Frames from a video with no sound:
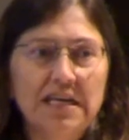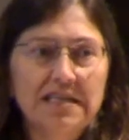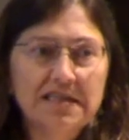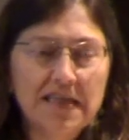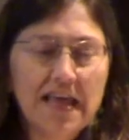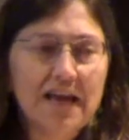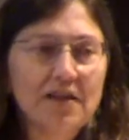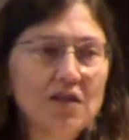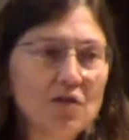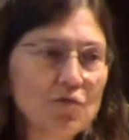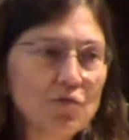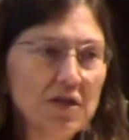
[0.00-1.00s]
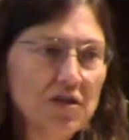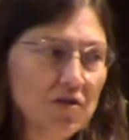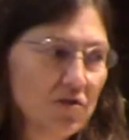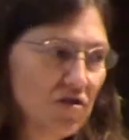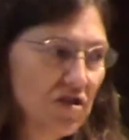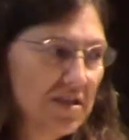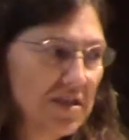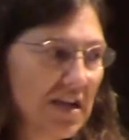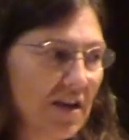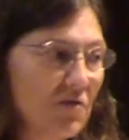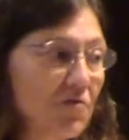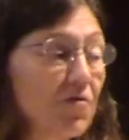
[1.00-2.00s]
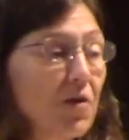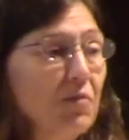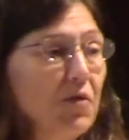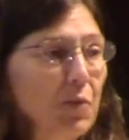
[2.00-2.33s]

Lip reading: is that the research is done from